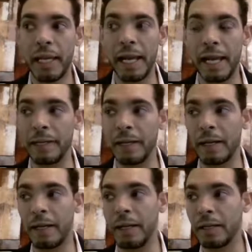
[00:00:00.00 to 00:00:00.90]
and
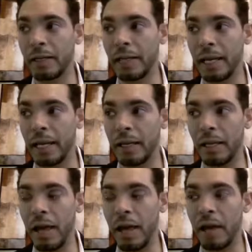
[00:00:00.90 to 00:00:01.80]
uh, and
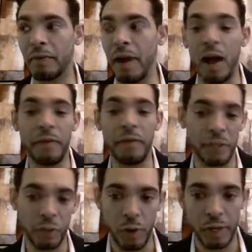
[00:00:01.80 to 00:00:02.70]
a lot of
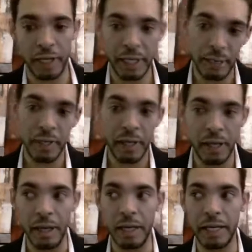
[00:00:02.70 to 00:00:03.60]
office work
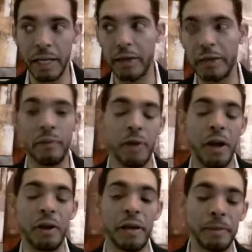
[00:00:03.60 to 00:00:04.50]
here in Fort
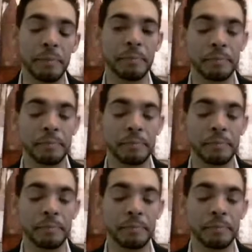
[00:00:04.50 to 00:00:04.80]
Lauderdale.